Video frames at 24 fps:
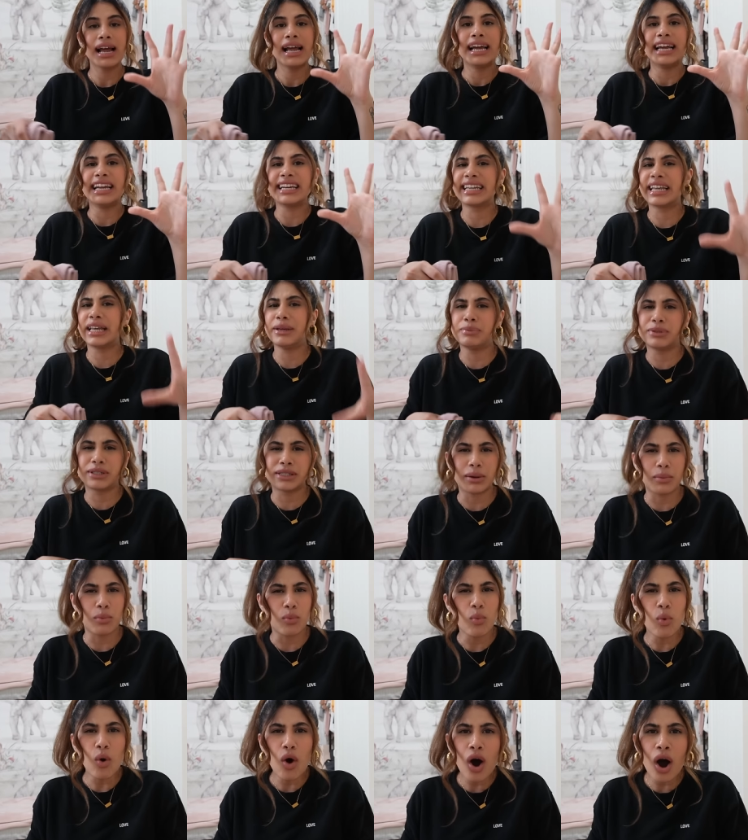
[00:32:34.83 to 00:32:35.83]
it keeps
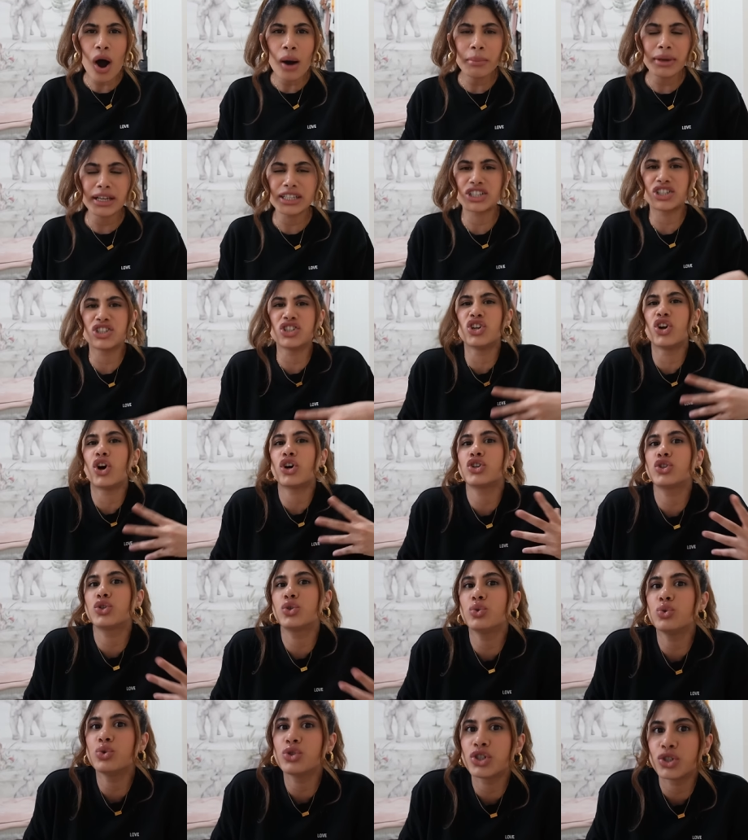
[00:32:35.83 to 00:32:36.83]
them warm it's not
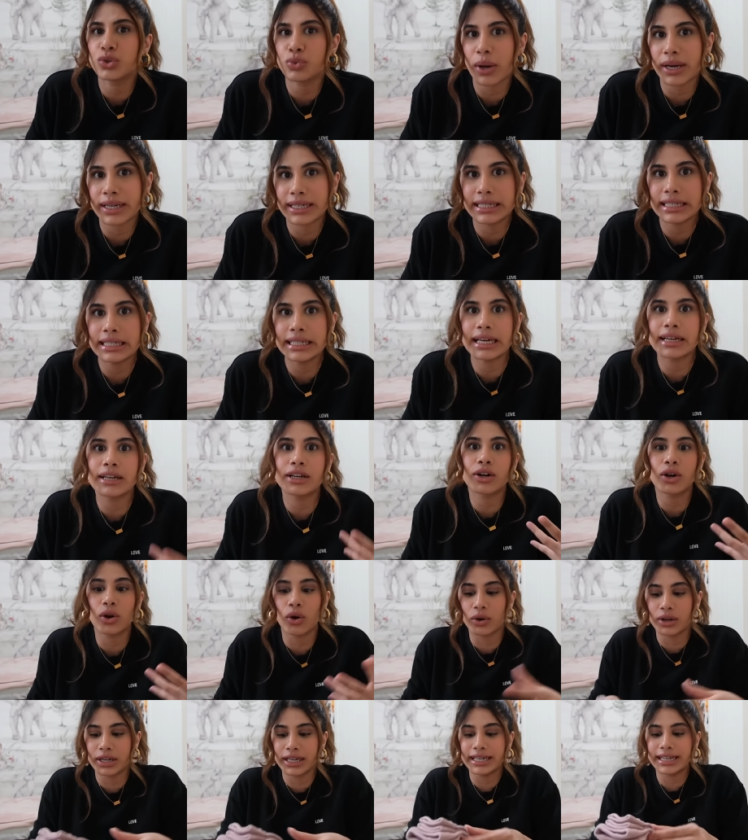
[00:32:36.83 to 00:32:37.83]
too sweaty and
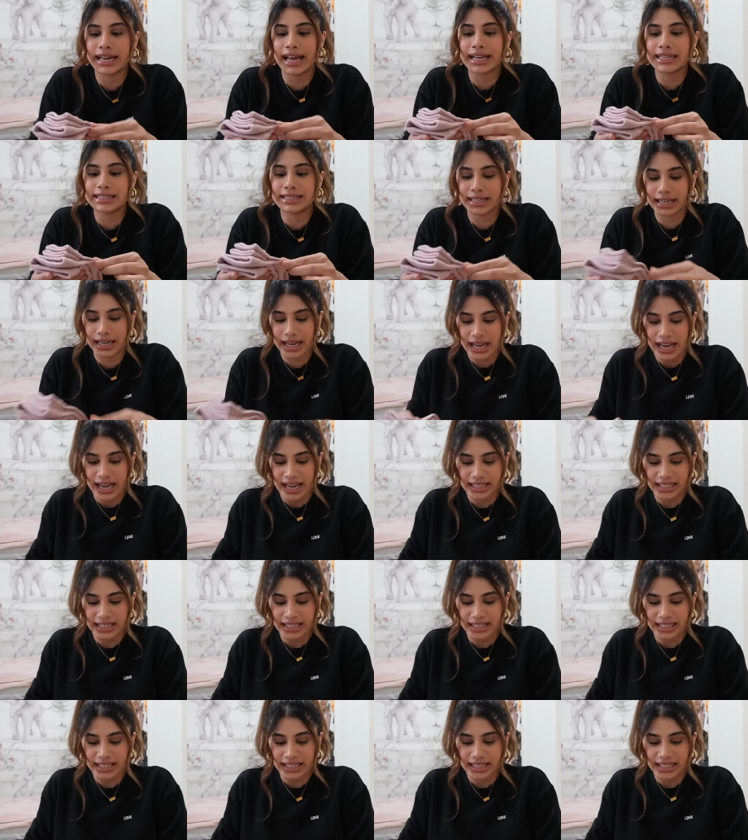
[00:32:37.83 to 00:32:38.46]
cloggy it has like